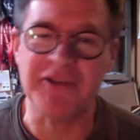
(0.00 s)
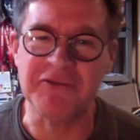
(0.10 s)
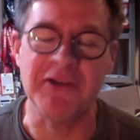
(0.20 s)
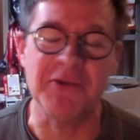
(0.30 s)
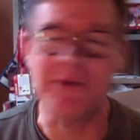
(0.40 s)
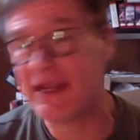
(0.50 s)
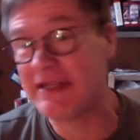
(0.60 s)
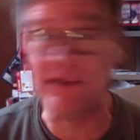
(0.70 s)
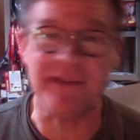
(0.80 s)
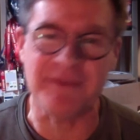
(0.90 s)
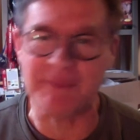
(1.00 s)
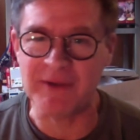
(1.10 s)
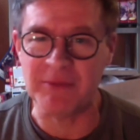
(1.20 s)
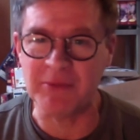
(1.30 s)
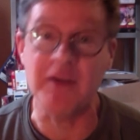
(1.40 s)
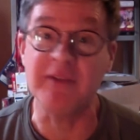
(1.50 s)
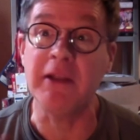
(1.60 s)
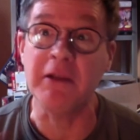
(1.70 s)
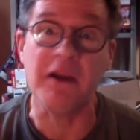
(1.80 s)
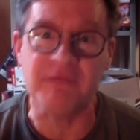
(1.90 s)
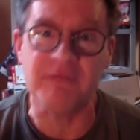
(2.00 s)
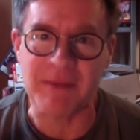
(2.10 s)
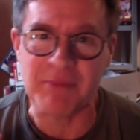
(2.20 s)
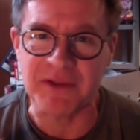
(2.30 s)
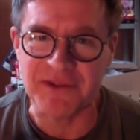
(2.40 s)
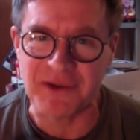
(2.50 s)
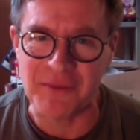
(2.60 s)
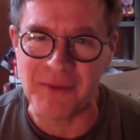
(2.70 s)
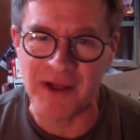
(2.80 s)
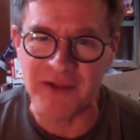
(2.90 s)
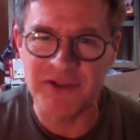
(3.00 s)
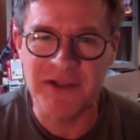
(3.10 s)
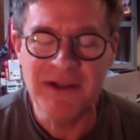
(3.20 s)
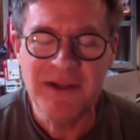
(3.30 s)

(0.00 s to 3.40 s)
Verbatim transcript: Ostrander with ideas about the book because I loved that book so much.